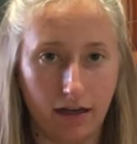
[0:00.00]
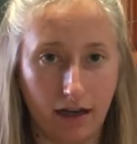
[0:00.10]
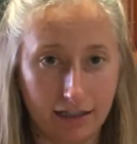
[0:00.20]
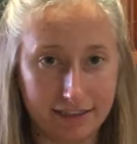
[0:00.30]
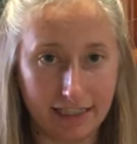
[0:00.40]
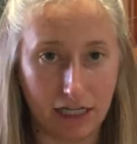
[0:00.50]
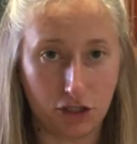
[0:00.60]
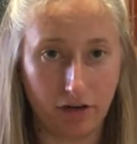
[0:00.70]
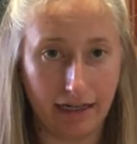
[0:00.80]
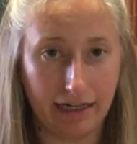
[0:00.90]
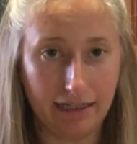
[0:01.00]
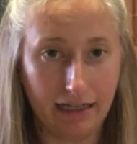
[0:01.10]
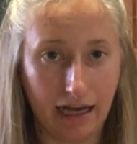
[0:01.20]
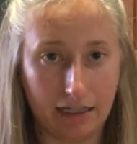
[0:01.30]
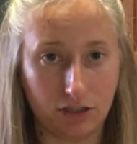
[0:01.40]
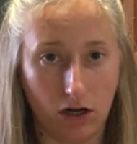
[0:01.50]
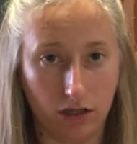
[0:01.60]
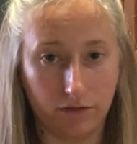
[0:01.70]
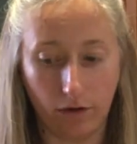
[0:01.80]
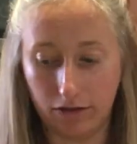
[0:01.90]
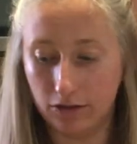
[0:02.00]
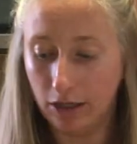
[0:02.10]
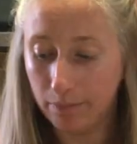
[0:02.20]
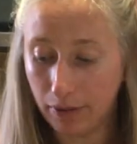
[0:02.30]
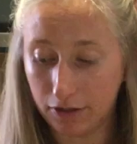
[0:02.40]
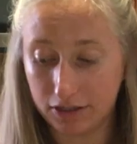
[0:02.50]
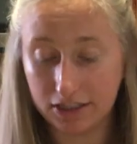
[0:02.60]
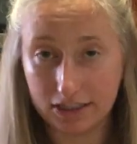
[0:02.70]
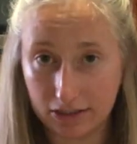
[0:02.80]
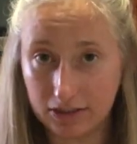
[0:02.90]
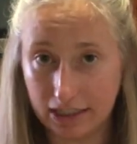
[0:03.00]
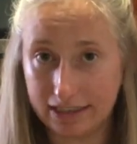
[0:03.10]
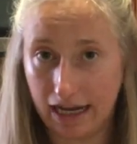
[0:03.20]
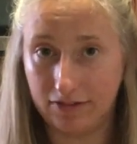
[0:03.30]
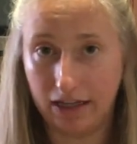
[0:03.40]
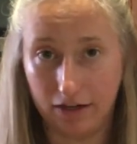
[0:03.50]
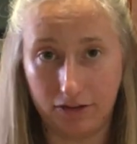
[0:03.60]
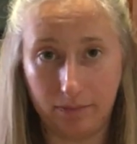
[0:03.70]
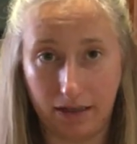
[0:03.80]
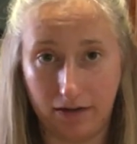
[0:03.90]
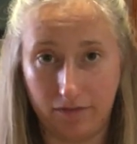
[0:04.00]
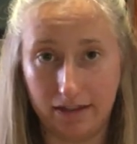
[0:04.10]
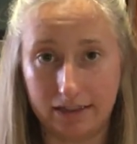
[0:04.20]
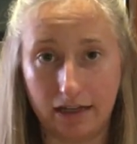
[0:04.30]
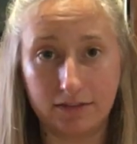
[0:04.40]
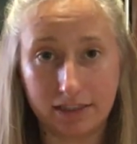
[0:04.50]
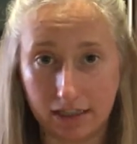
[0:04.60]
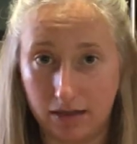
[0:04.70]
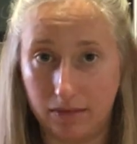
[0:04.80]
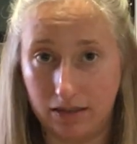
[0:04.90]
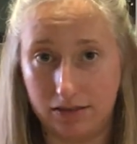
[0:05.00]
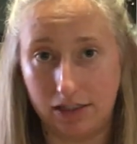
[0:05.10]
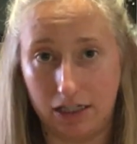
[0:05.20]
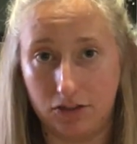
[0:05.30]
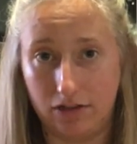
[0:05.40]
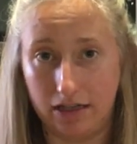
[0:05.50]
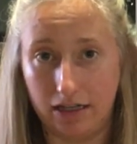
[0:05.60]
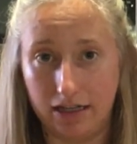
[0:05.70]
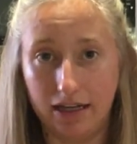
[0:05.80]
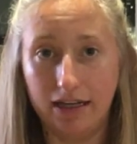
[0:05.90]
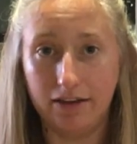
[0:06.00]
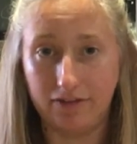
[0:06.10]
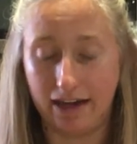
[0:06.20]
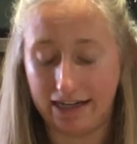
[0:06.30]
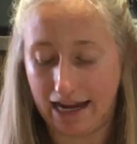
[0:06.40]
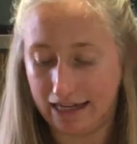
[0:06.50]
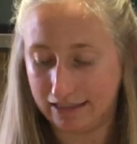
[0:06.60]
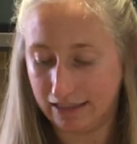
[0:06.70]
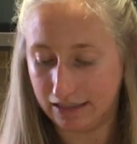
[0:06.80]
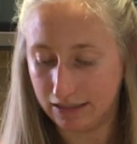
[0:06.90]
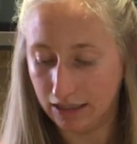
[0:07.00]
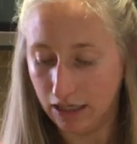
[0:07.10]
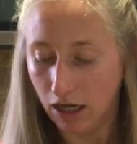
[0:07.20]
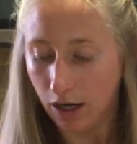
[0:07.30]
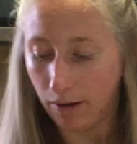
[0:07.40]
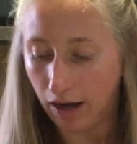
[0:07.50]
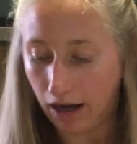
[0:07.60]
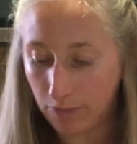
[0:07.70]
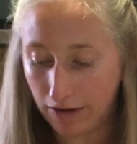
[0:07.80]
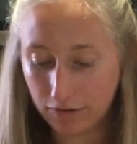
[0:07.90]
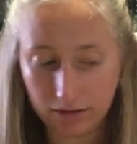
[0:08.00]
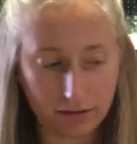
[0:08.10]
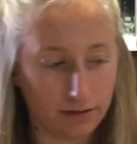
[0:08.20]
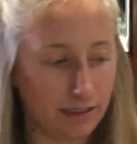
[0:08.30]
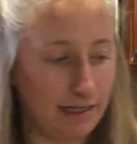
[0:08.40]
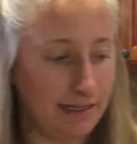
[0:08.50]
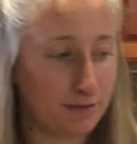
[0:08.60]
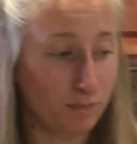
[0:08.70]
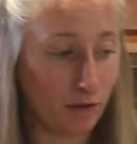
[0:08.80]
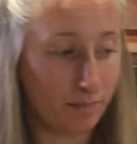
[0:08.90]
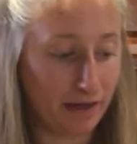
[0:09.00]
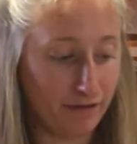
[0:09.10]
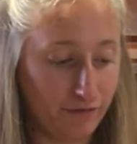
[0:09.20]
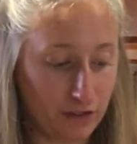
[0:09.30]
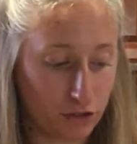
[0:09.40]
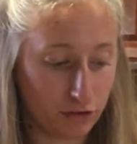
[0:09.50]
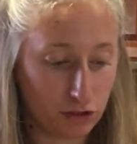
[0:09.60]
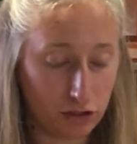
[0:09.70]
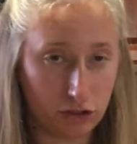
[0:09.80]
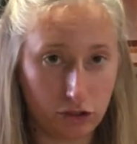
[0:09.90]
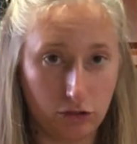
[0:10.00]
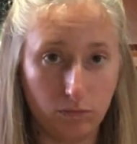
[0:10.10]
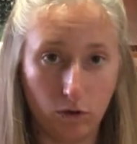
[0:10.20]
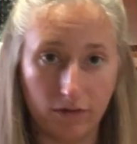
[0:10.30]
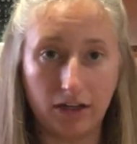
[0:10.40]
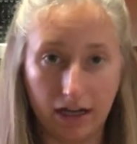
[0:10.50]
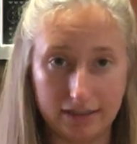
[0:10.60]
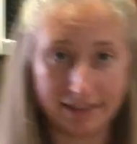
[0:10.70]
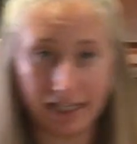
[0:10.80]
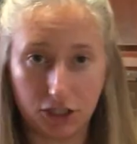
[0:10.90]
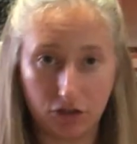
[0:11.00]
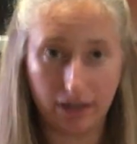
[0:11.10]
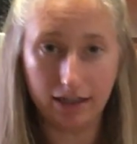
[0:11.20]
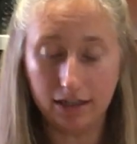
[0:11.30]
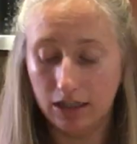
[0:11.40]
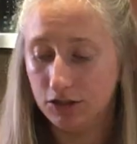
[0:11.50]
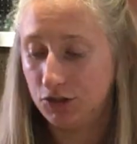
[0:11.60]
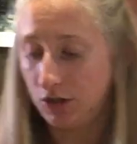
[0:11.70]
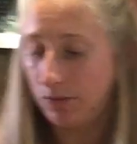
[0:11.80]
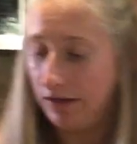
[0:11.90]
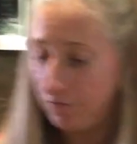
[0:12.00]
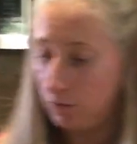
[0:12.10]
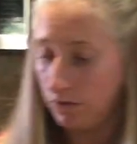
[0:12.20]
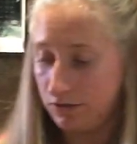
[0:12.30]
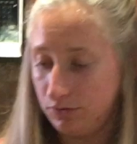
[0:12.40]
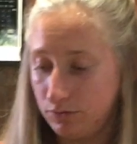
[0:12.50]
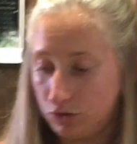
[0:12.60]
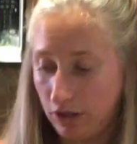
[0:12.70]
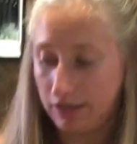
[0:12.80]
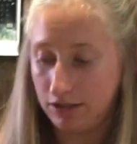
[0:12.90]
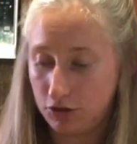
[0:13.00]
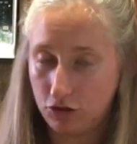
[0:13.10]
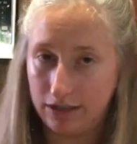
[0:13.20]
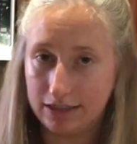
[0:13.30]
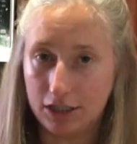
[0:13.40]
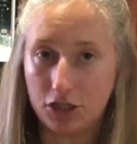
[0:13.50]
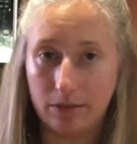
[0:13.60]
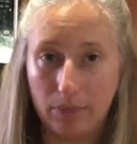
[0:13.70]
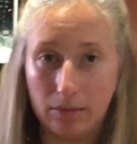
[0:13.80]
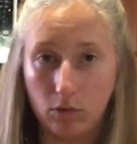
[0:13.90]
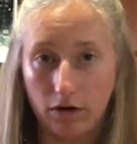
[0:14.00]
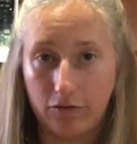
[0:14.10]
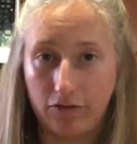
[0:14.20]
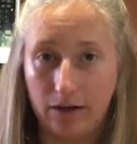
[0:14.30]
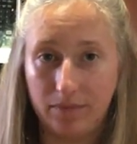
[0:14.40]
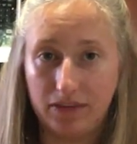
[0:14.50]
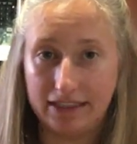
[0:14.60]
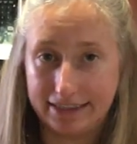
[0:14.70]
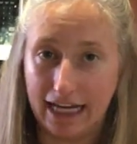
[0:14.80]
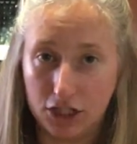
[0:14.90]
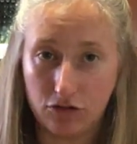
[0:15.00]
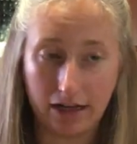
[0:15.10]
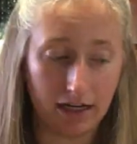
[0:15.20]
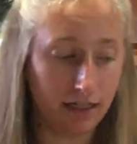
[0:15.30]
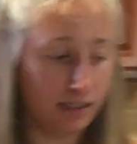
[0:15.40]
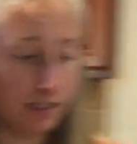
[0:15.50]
unsaturated as olive oil, butter still does have the healthy benefits of some unsaturated fatty acids. However, it's more beneficial to consume more of the unsaturated. So if you want to try to transition a bit more from the saturated